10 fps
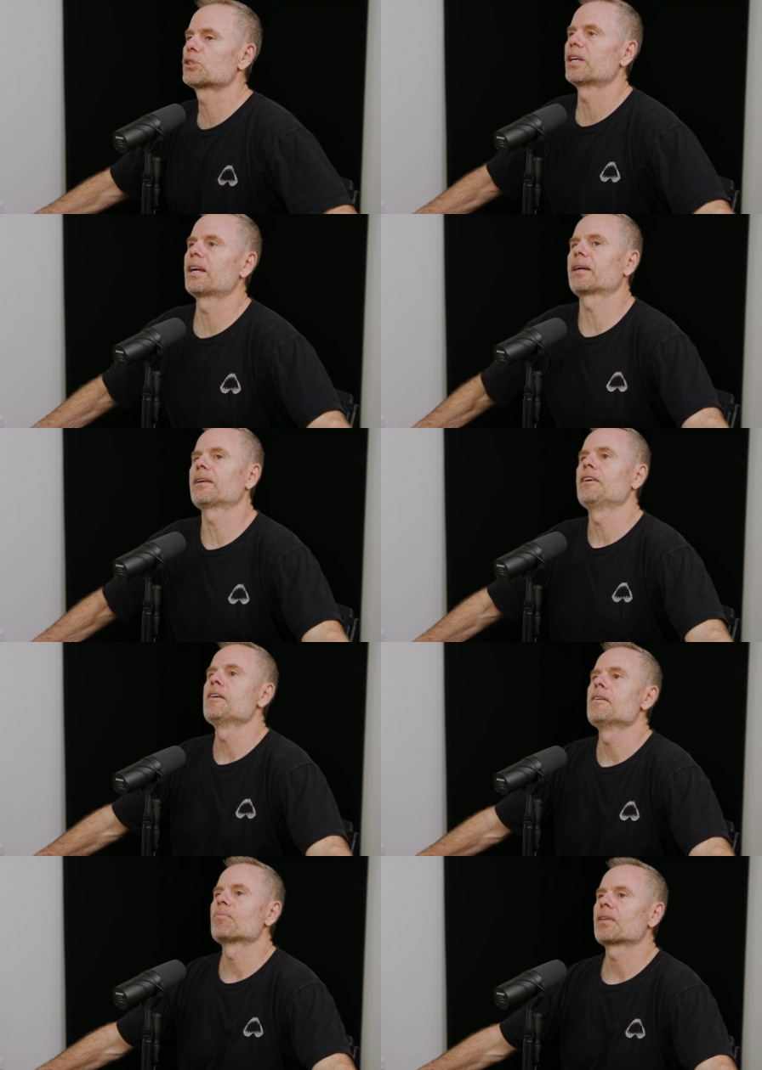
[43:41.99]
just saying
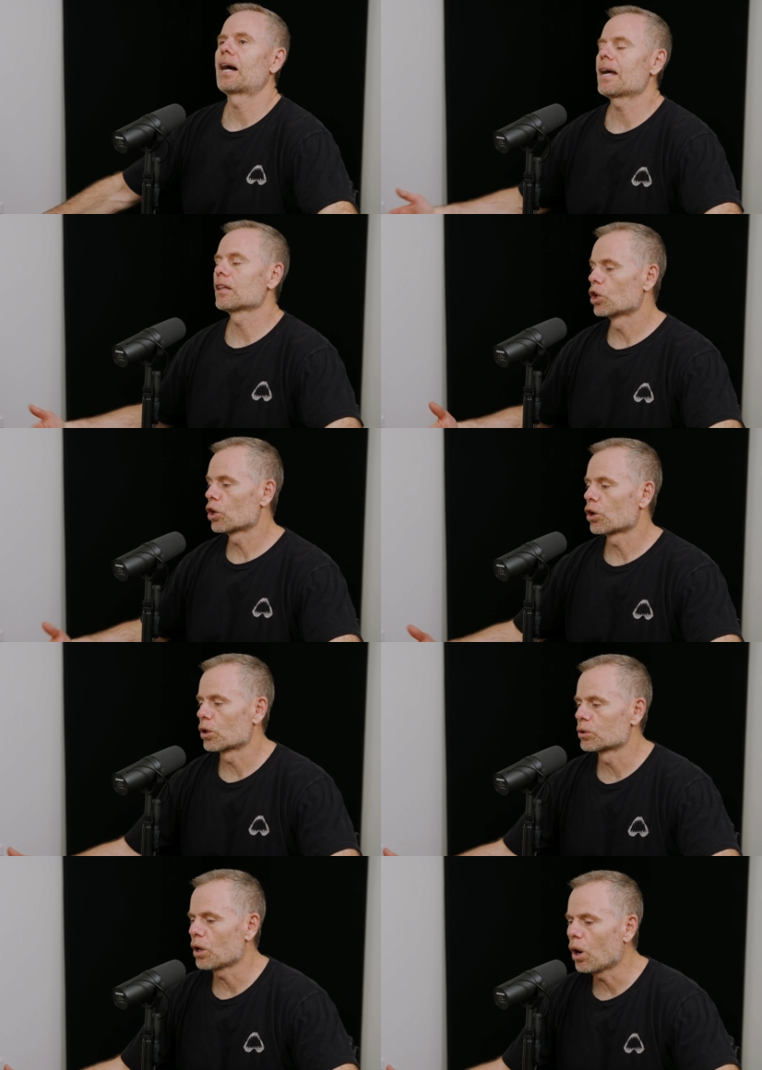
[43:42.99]
I
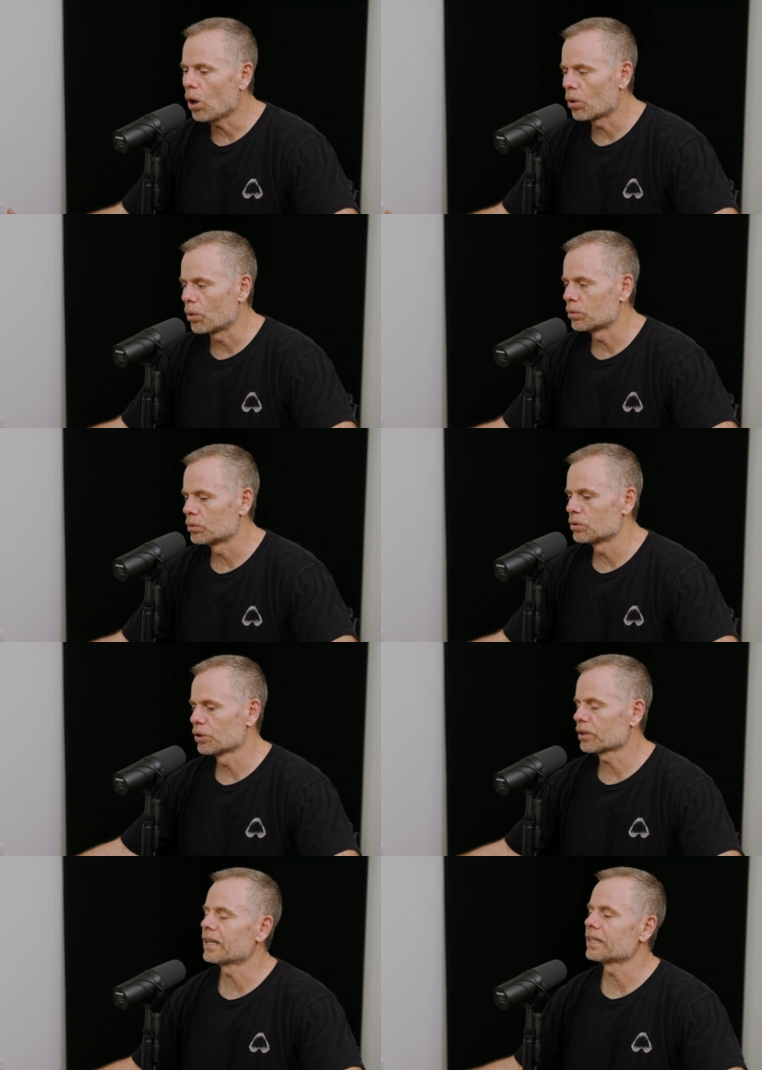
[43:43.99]
learned,
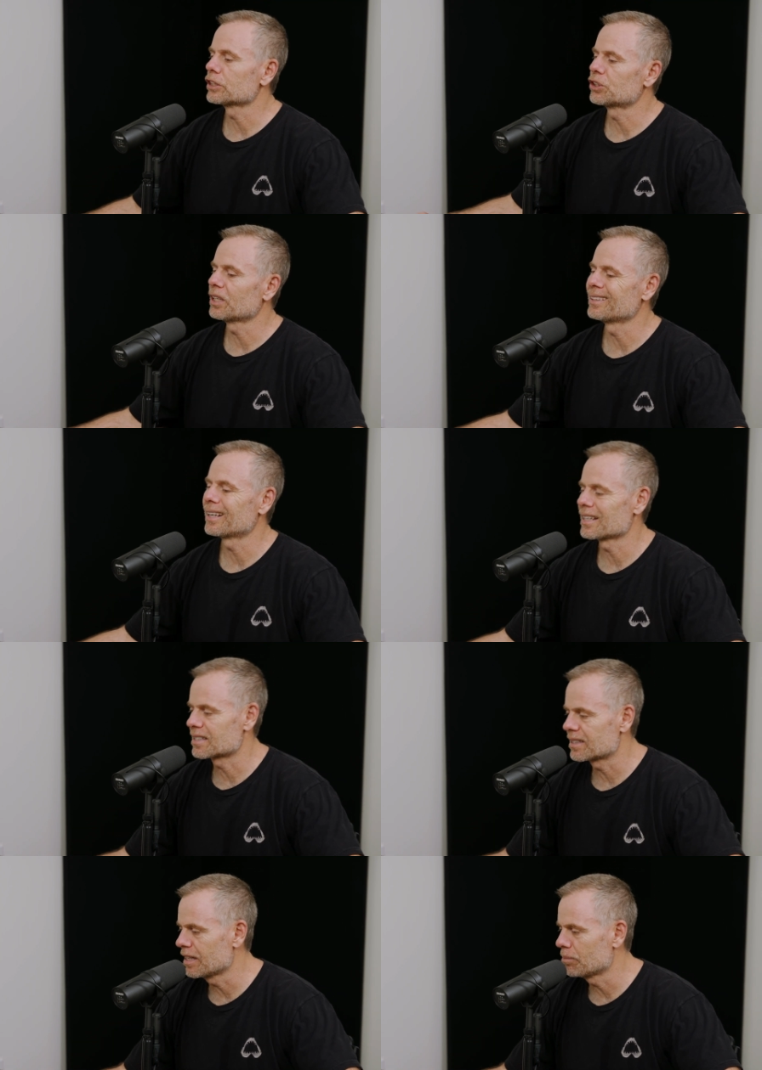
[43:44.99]
you're getting shitty
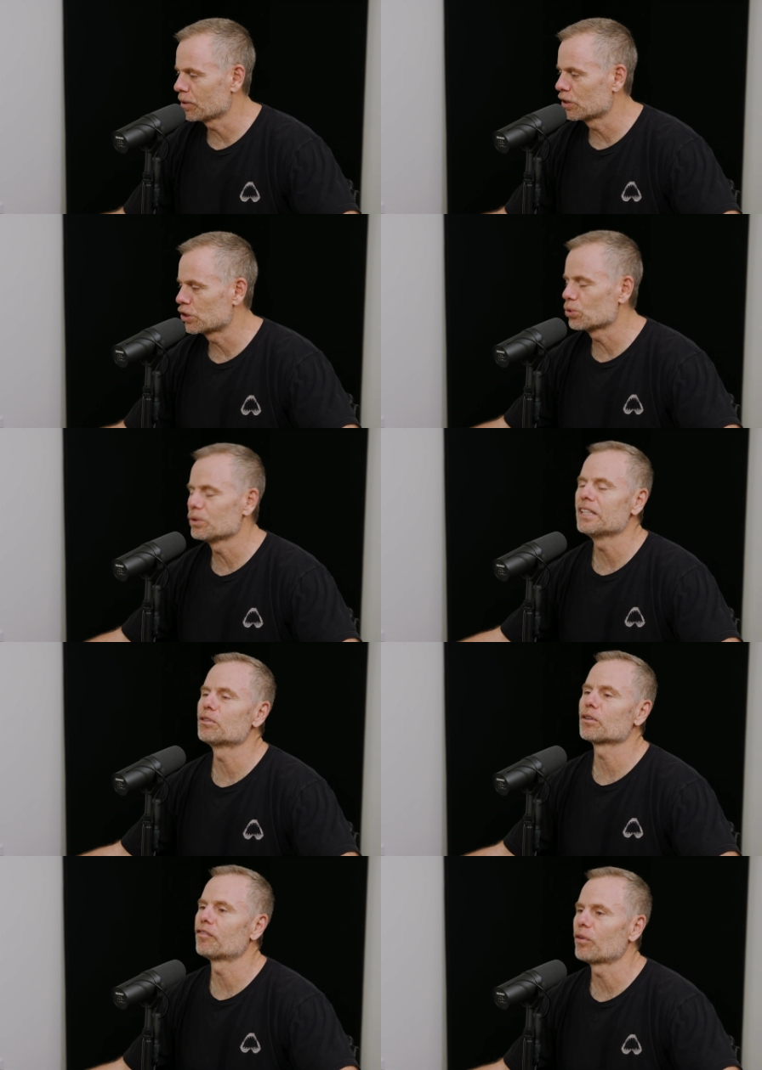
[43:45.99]
night's sleep because you
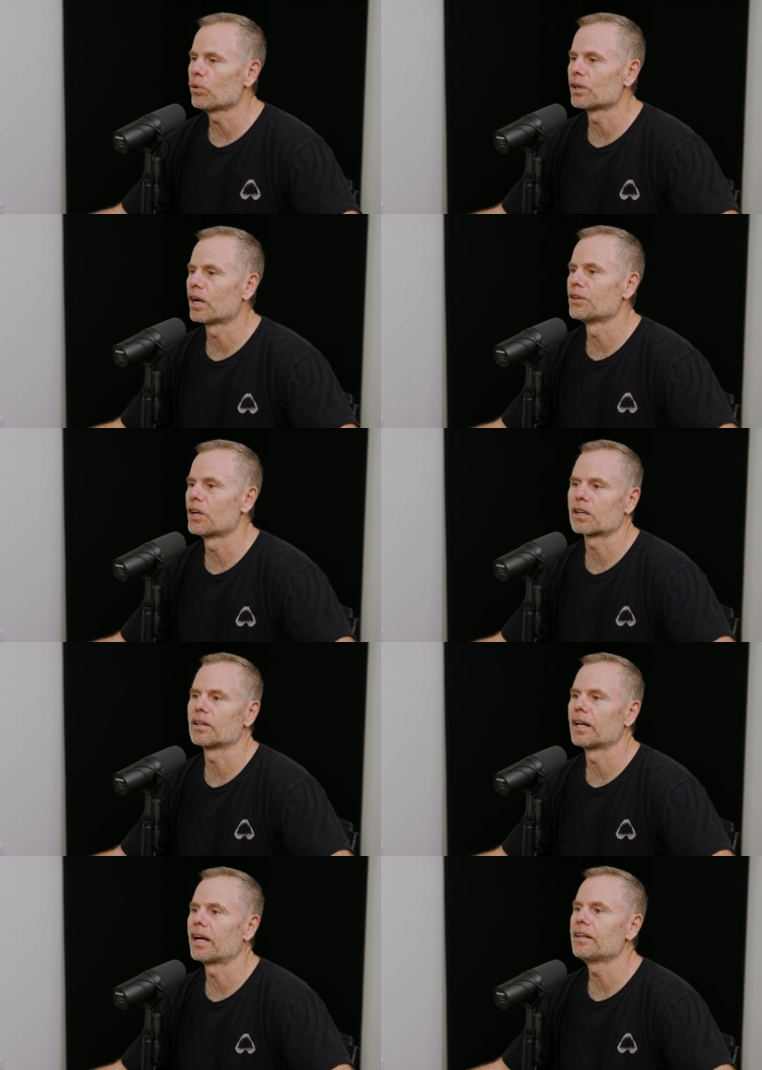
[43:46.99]
leave your phone on,
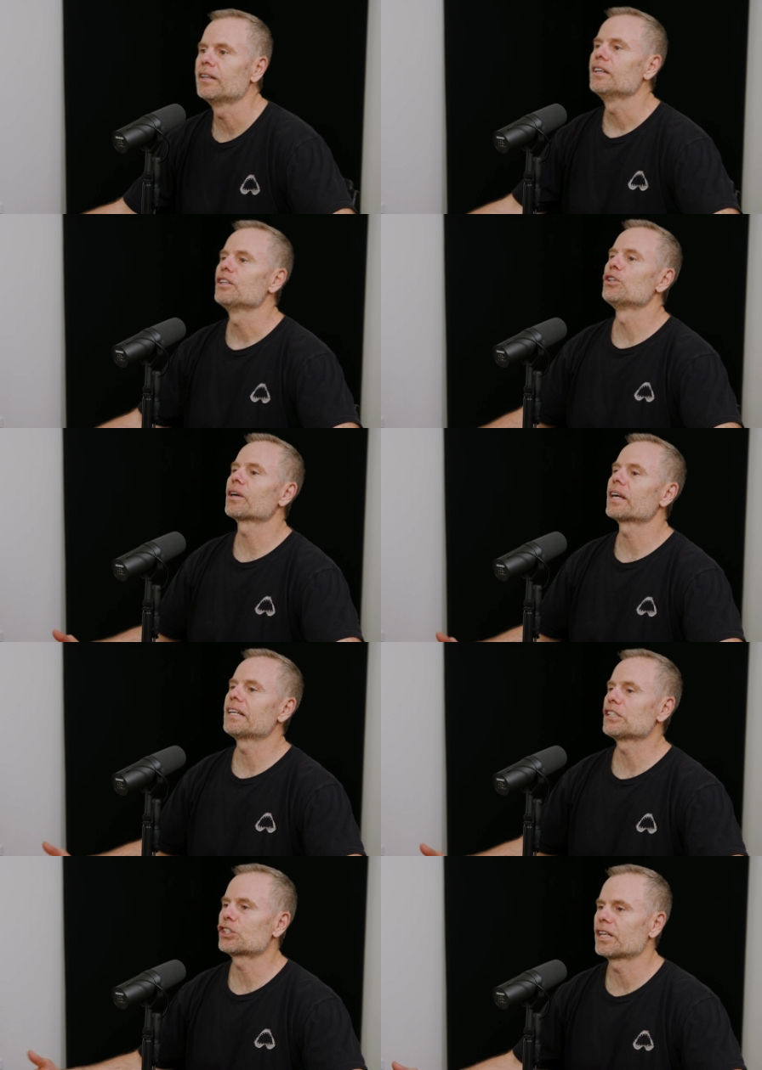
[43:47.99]
knucklehead. You're
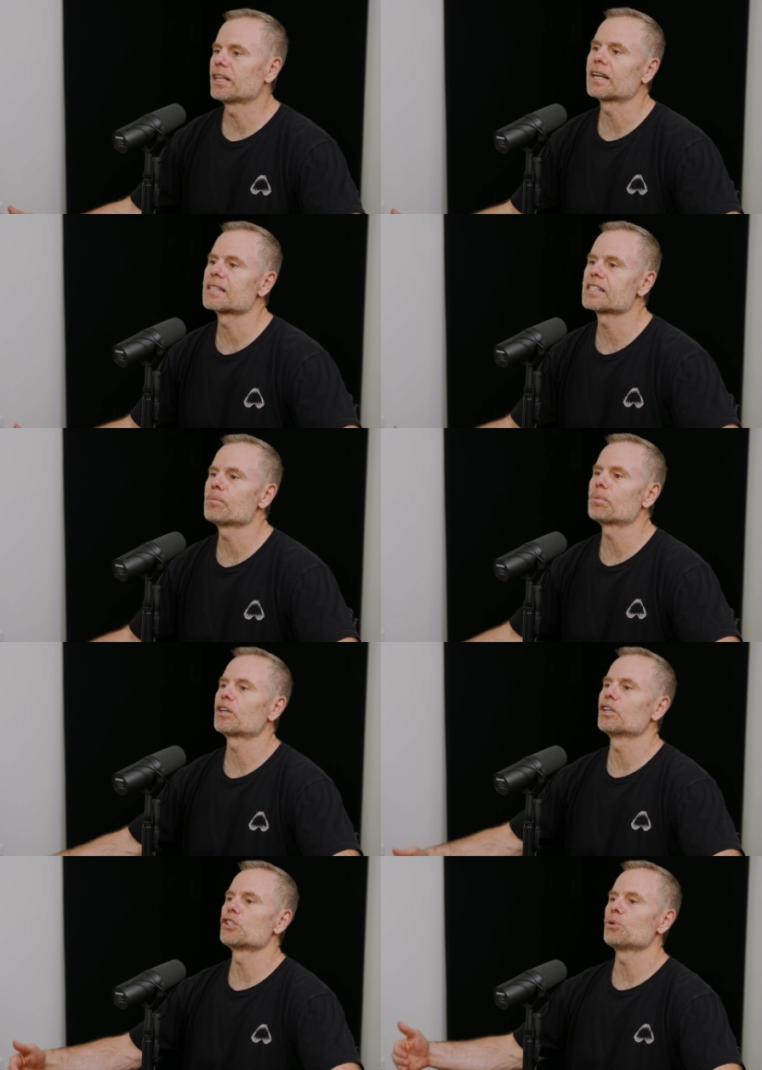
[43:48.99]
getting shitty night's sleep
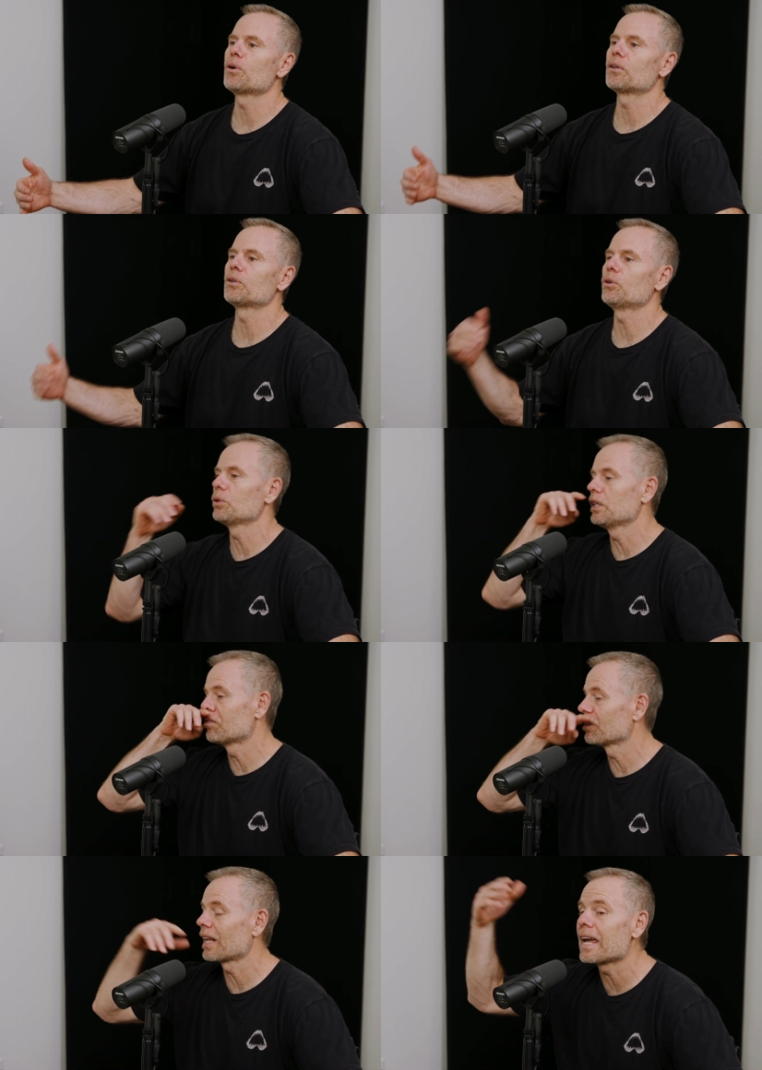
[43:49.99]
because you
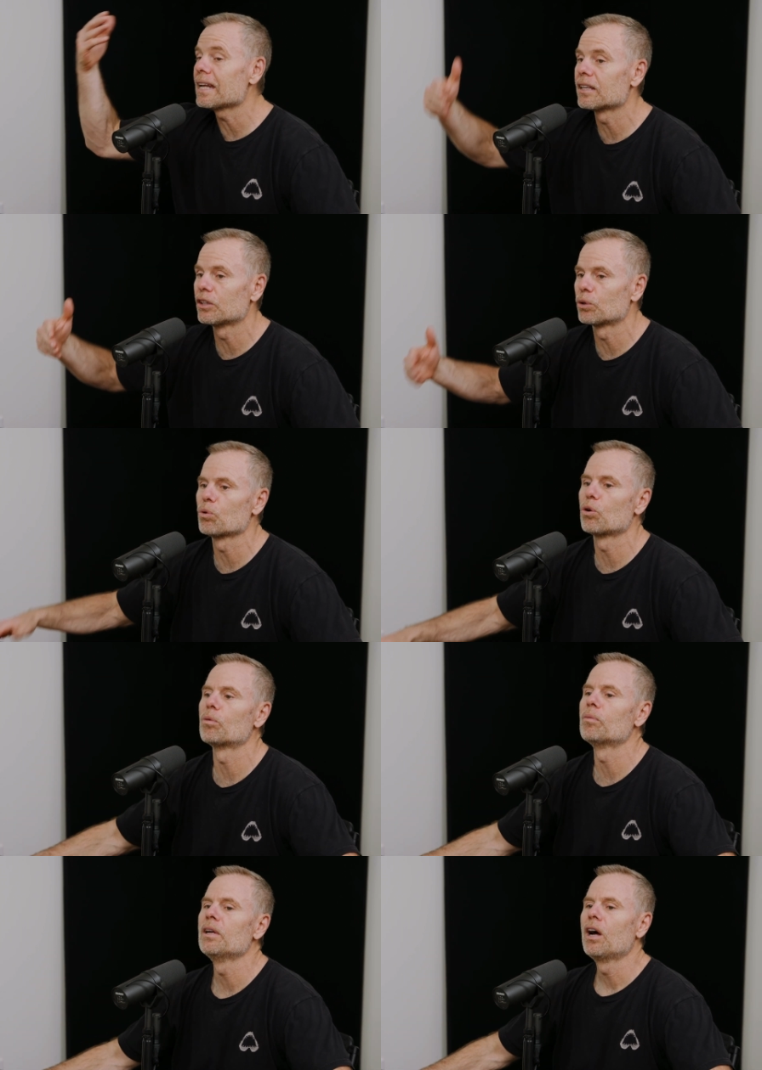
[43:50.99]
leave light in the
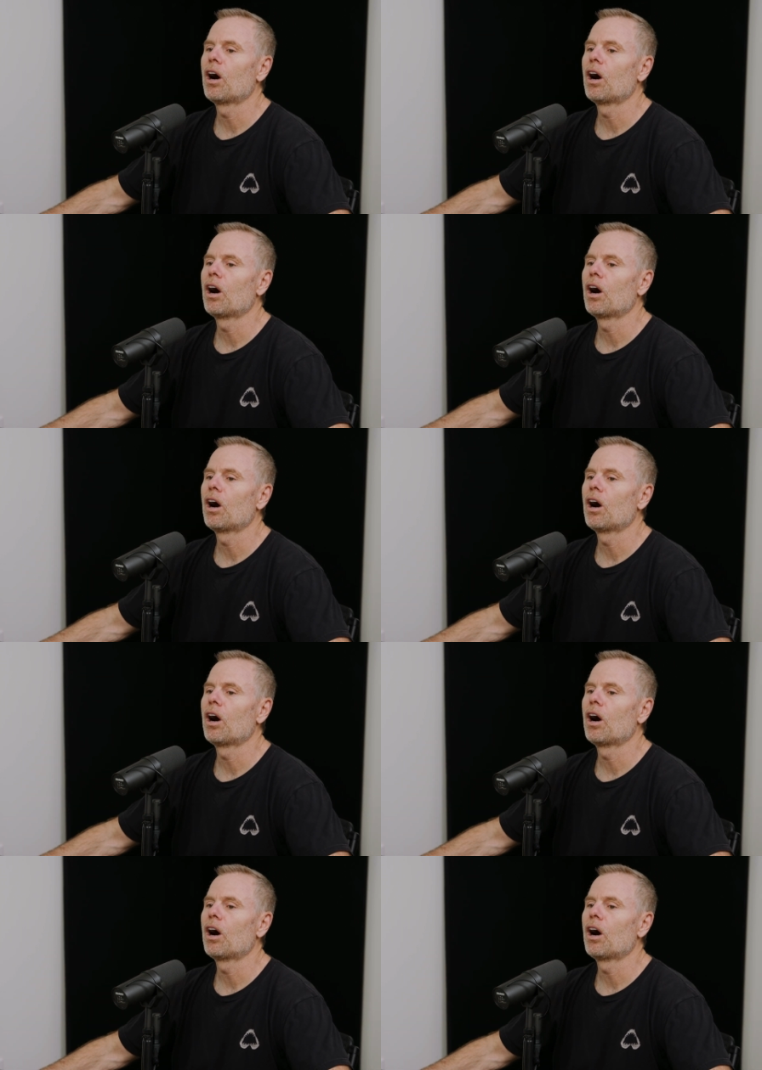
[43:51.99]
room.